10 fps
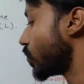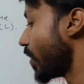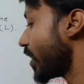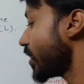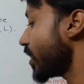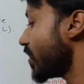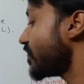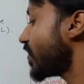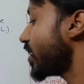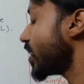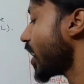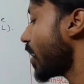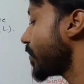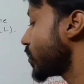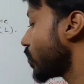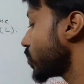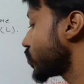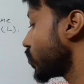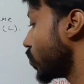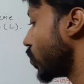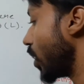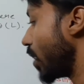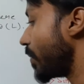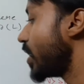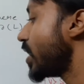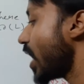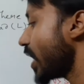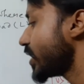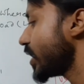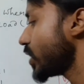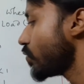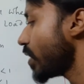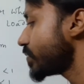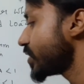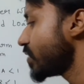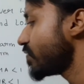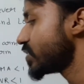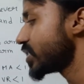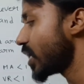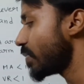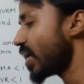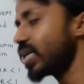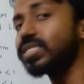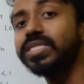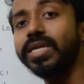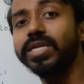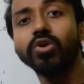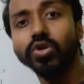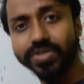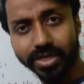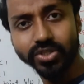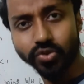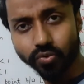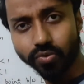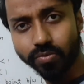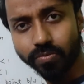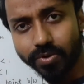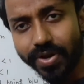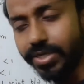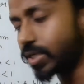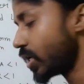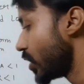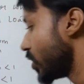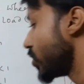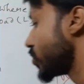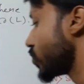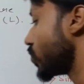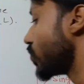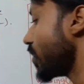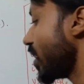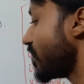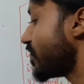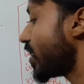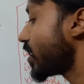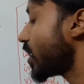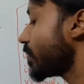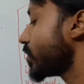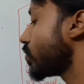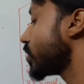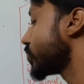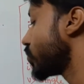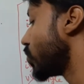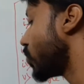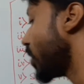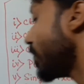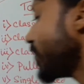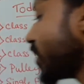where effort arm equals to load arm. I think you have seen physical balance in any grocery store, right? So effort arm equals to load arm,